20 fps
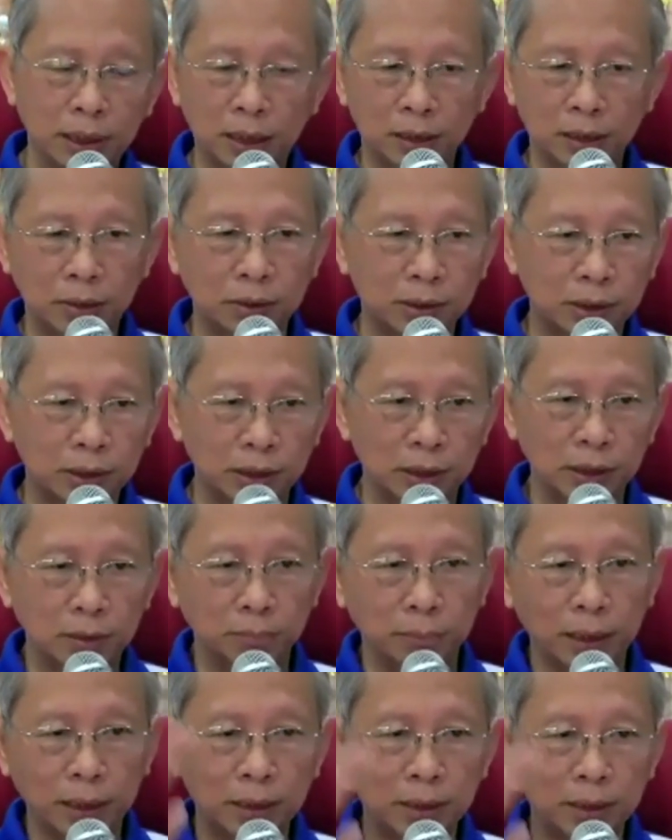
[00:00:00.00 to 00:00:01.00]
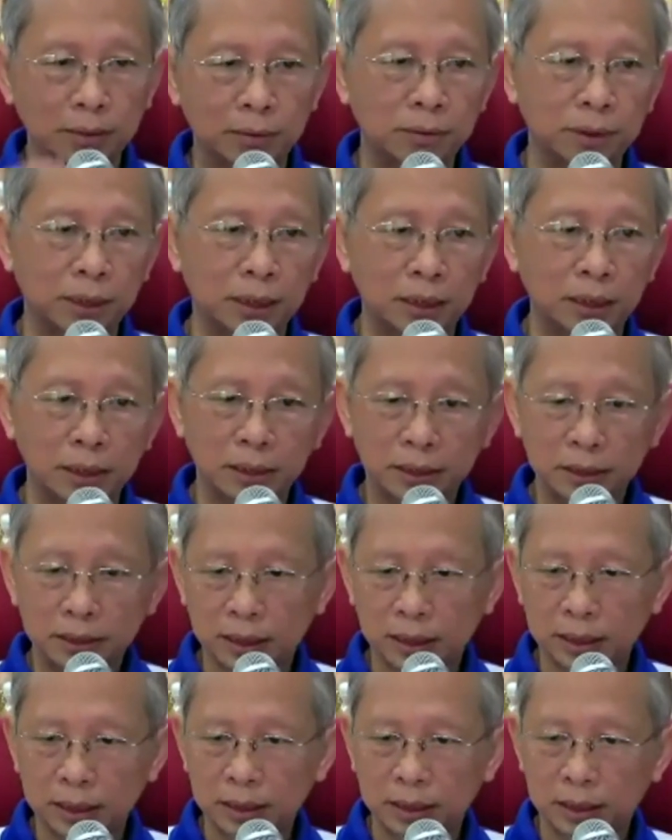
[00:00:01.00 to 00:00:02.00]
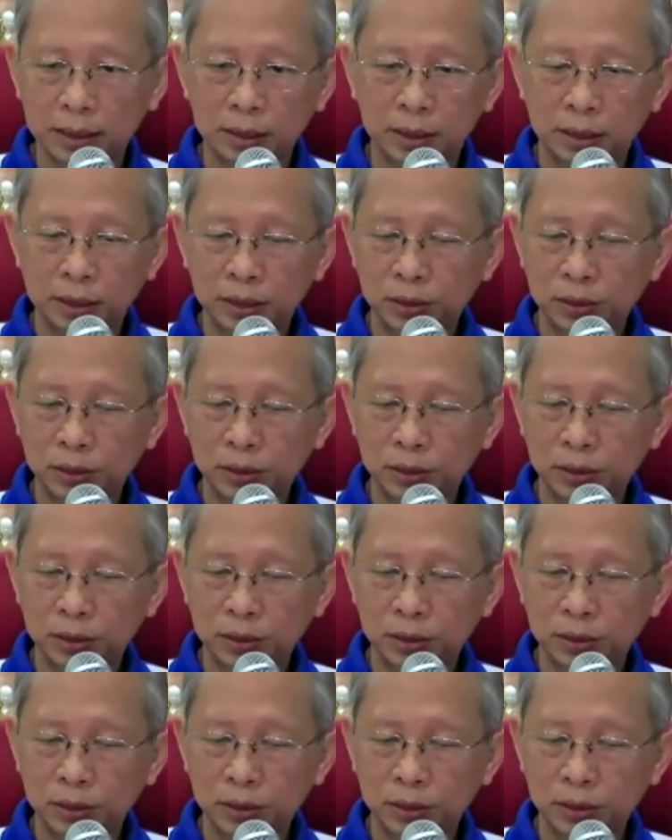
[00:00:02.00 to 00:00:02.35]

unconscious mental release and the